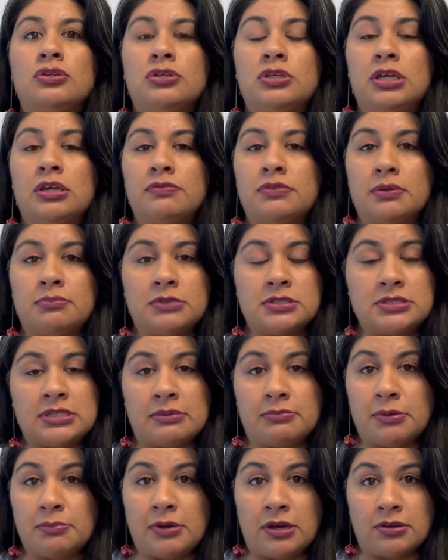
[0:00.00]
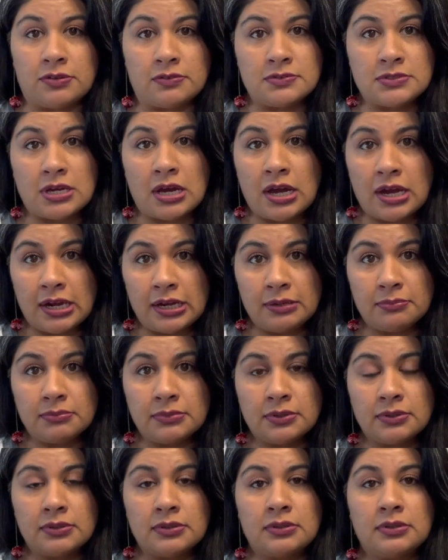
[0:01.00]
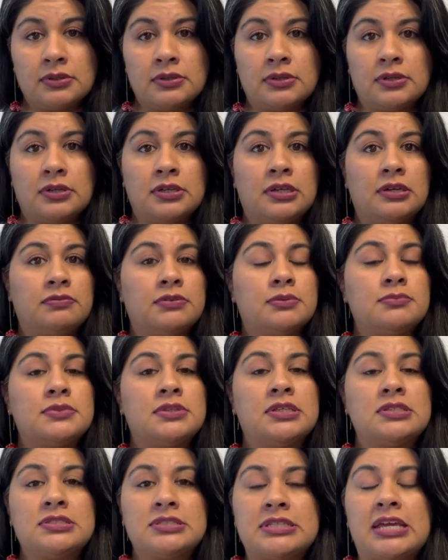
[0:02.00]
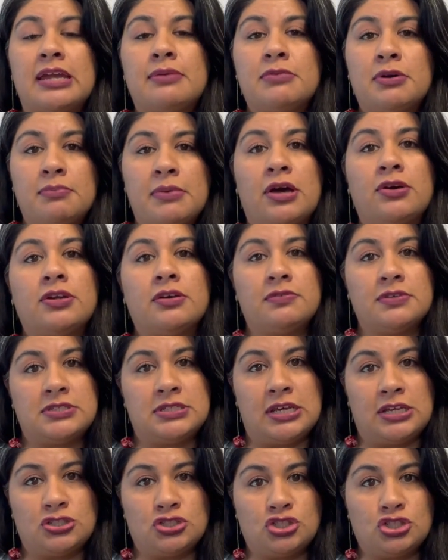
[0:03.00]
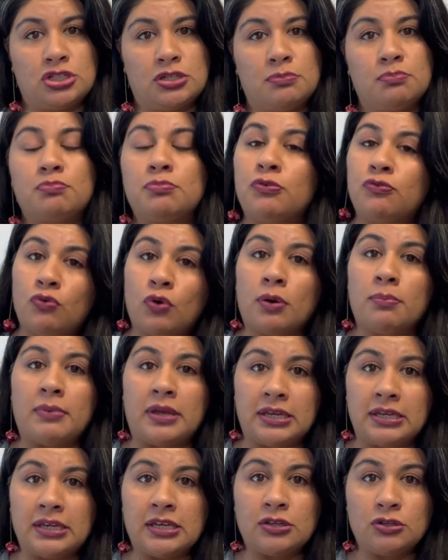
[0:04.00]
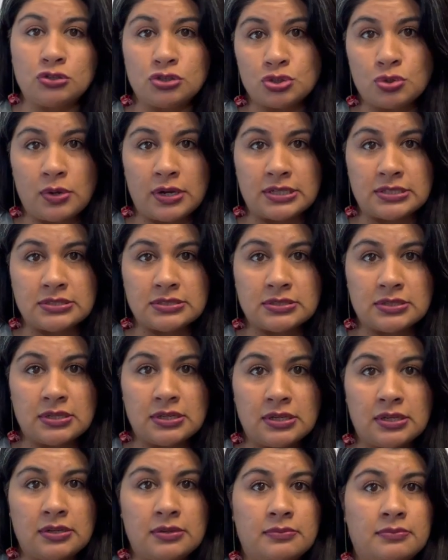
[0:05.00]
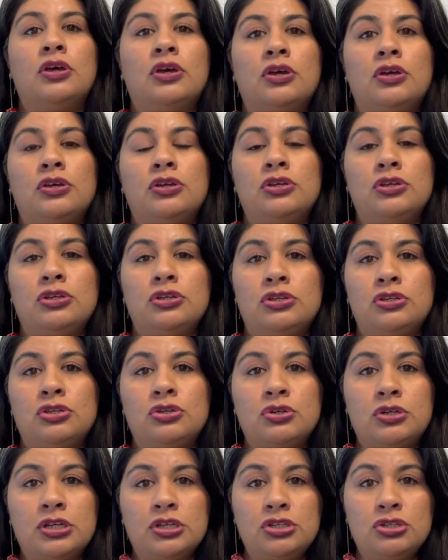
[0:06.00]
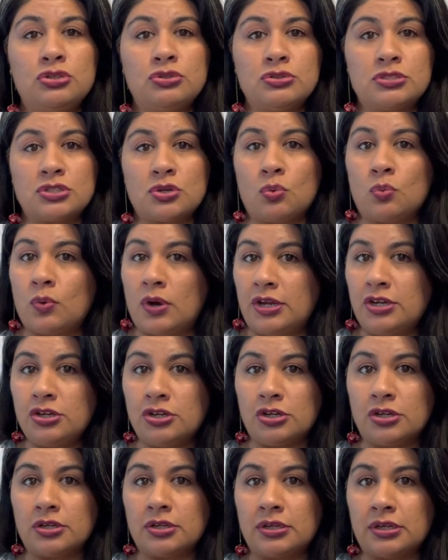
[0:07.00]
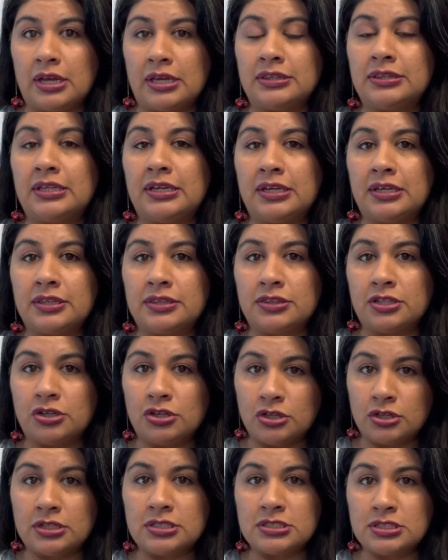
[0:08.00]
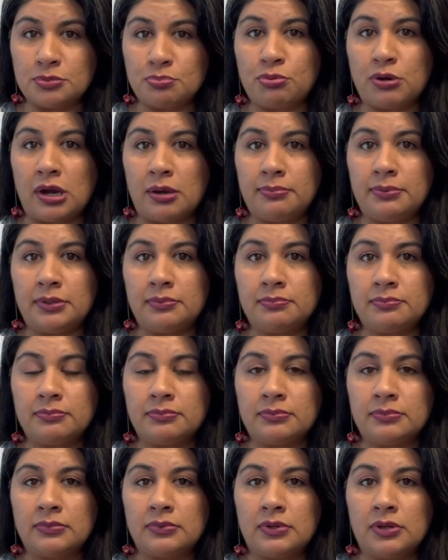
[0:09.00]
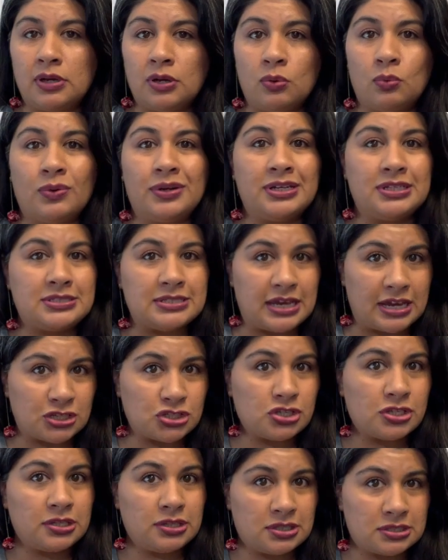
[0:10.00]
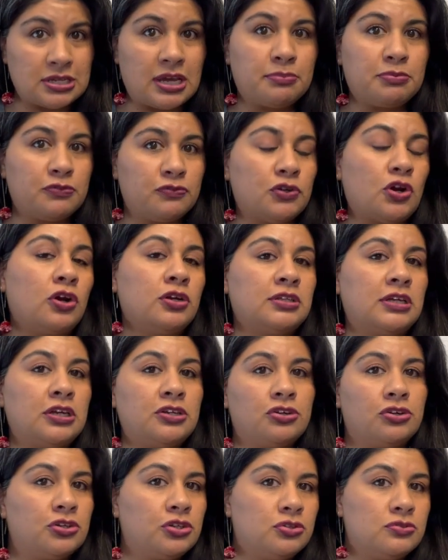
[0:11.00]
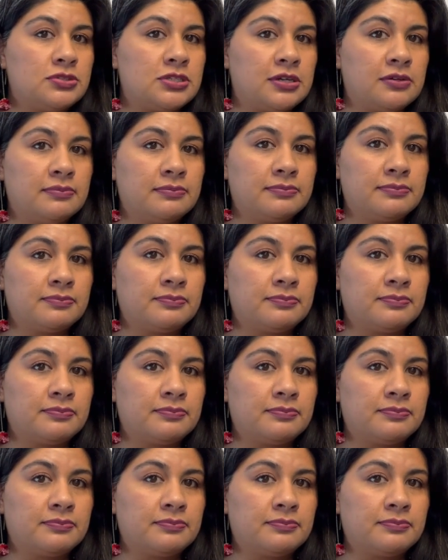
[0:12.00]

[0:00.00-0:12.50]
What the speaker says: give them the same amount of time, give them the same amount of attention before making your choice. You can use one hook and think the hook is the problem when it's actually the type of yarn that you're using.